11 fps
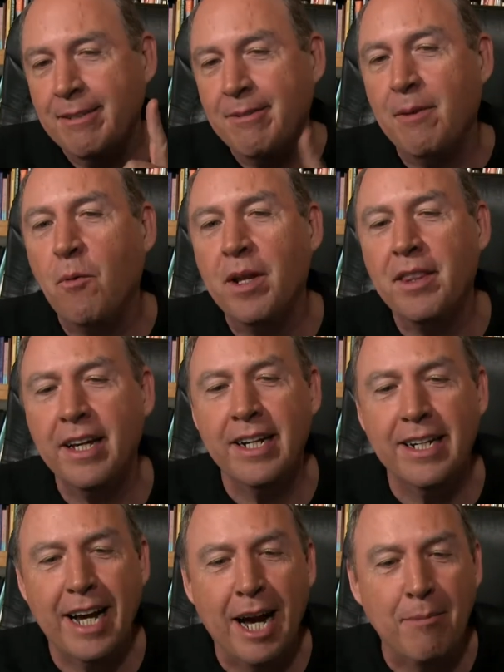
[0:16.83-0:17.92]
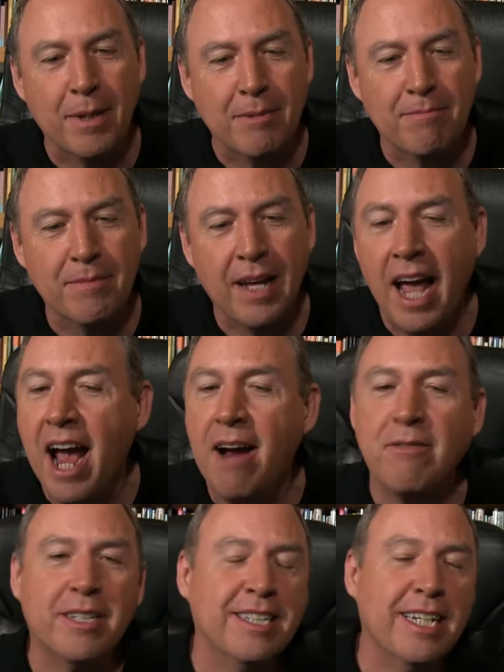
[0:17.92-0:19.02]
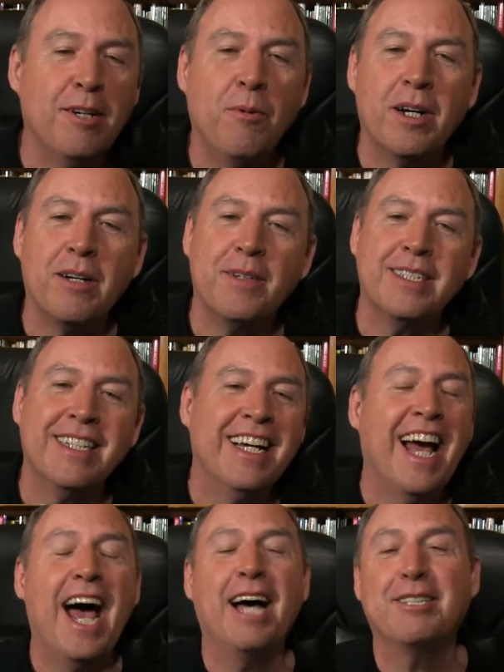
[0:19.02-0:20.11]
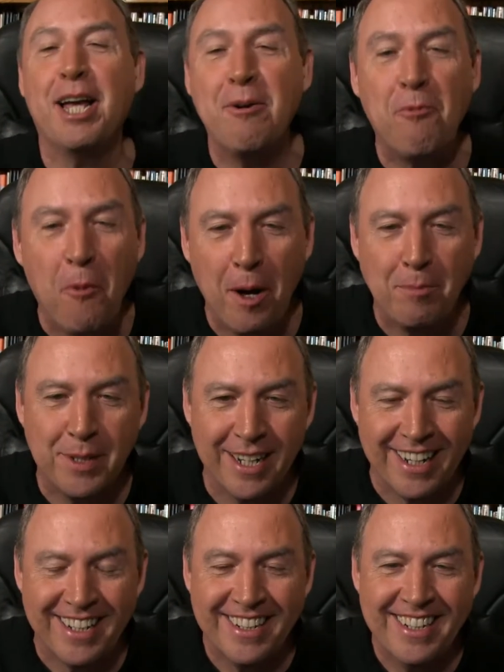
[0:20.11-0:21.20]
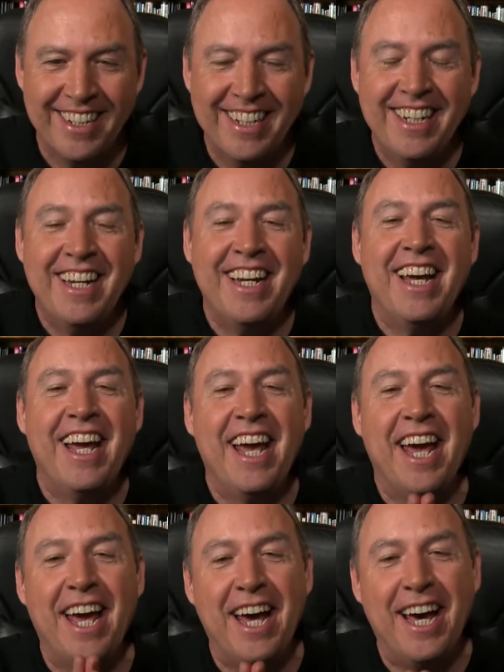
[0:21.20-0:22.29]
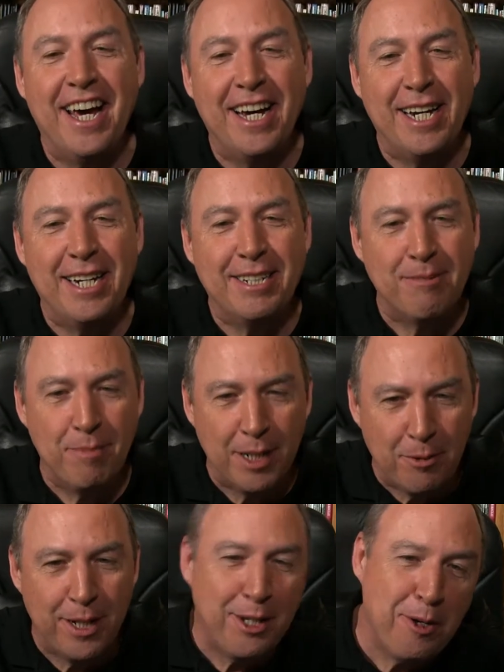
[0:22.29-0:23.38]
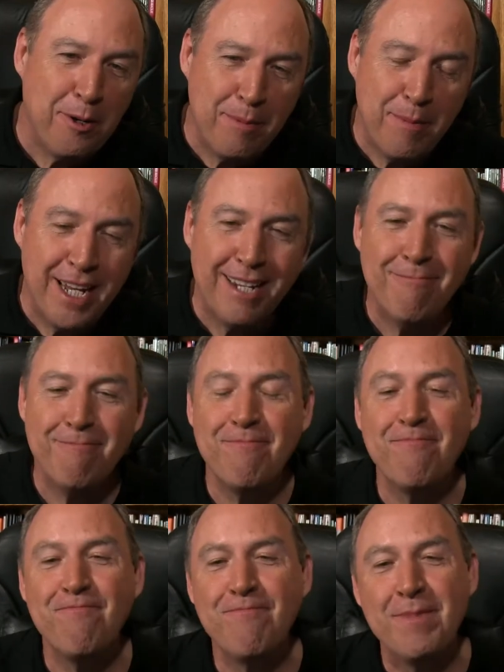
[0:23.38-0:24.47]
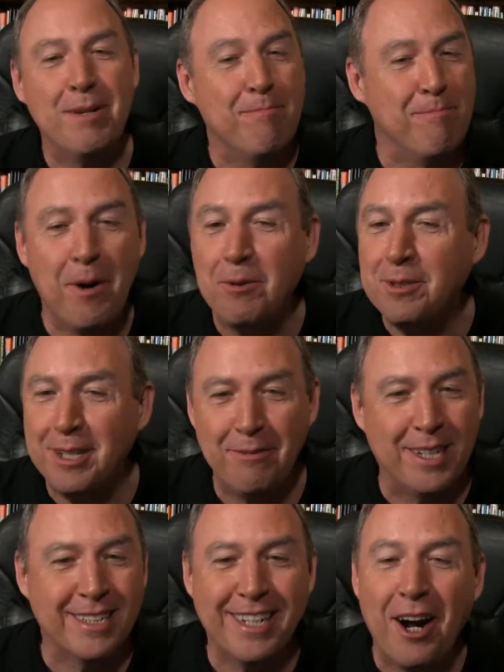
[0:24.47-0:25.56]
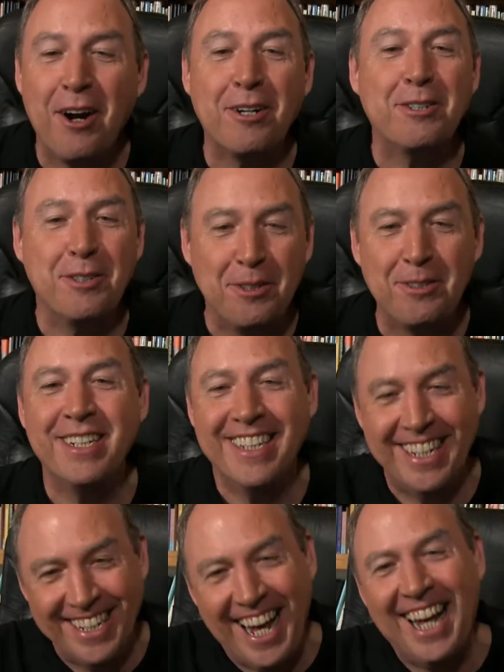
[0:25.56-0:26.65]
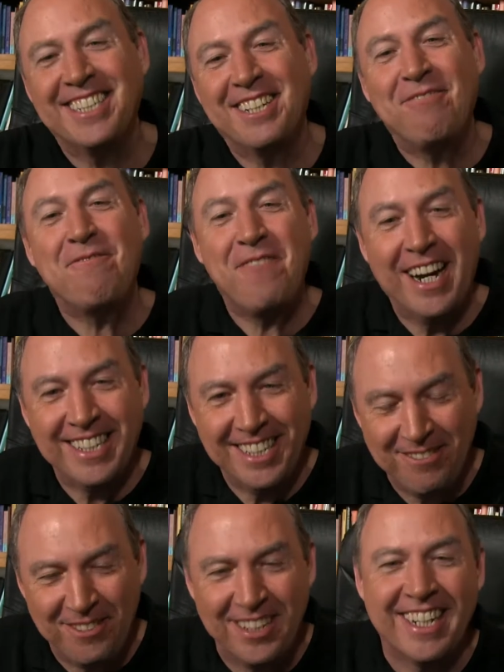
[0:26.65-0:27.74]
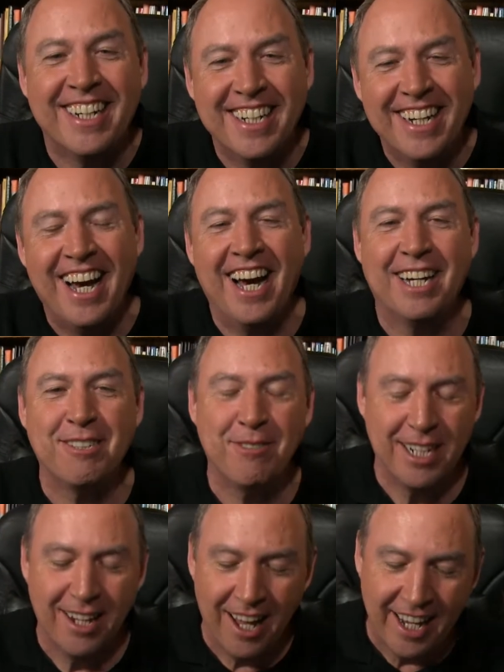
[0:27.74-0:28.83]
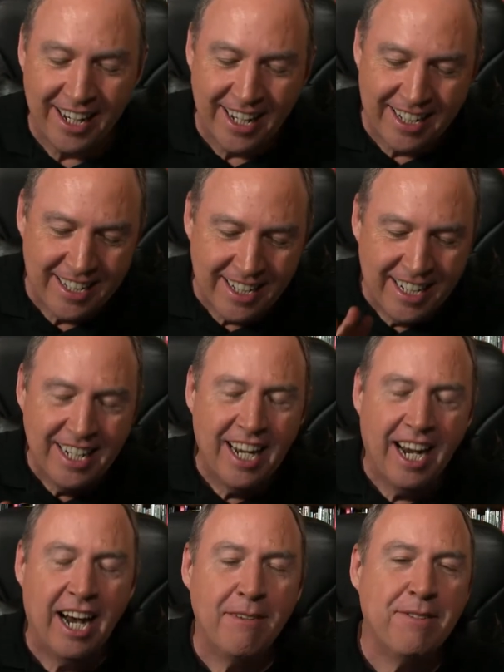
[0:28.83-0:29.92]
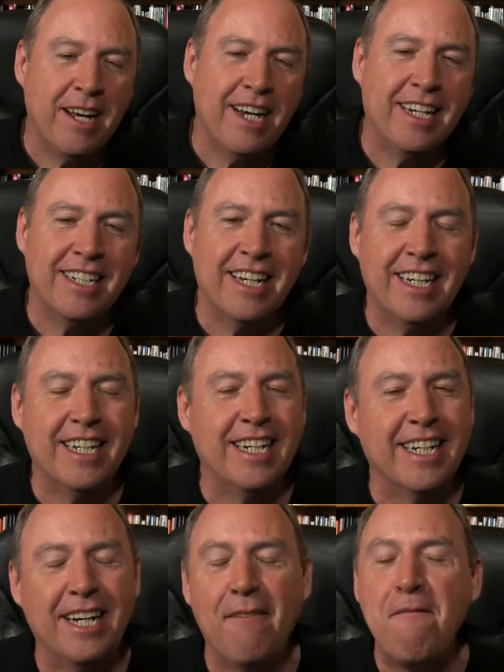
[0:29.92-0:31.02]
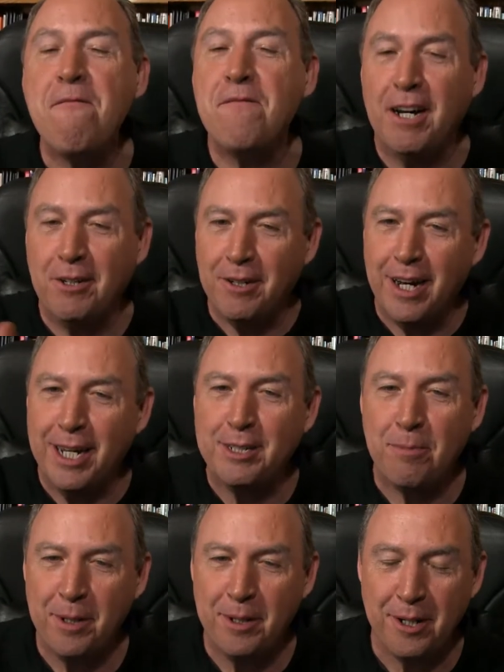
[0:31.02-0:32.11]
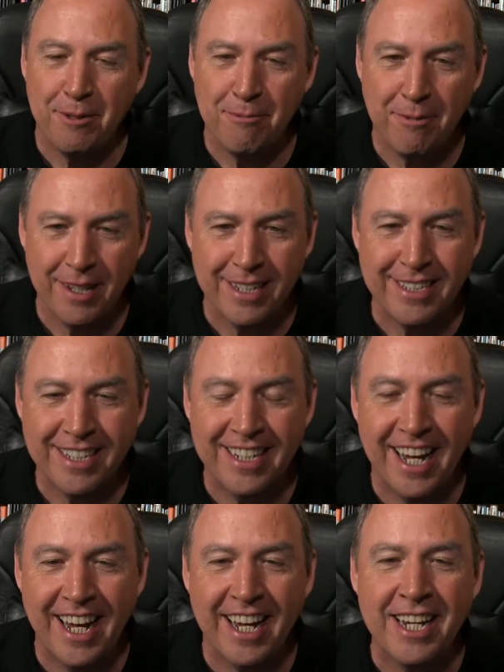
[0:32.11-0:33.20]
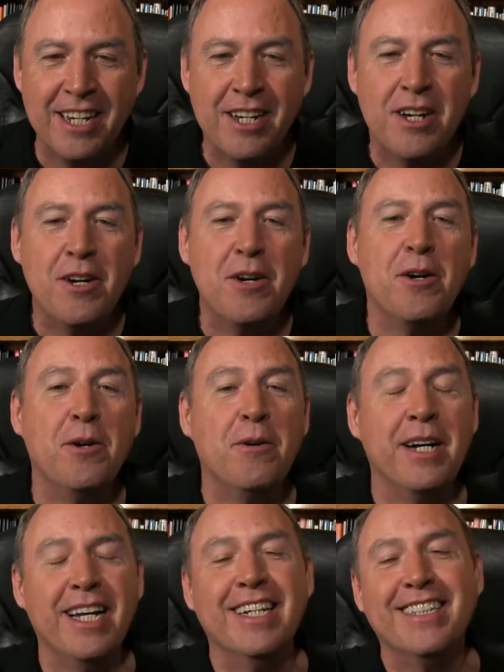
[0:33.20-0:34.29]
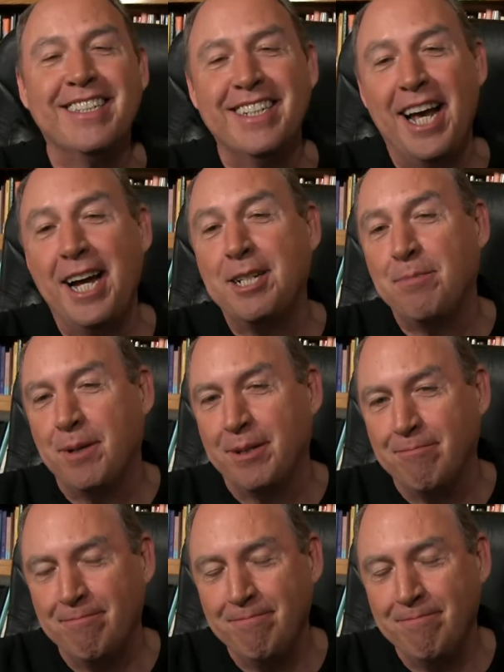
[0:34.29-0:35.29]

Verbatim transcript: we have one thing in common. Every single one of us has a website. And between you and me, most of us aren't using it as effectively as we'd like. And I've got a fellow entrepreneur with us today who is an expert.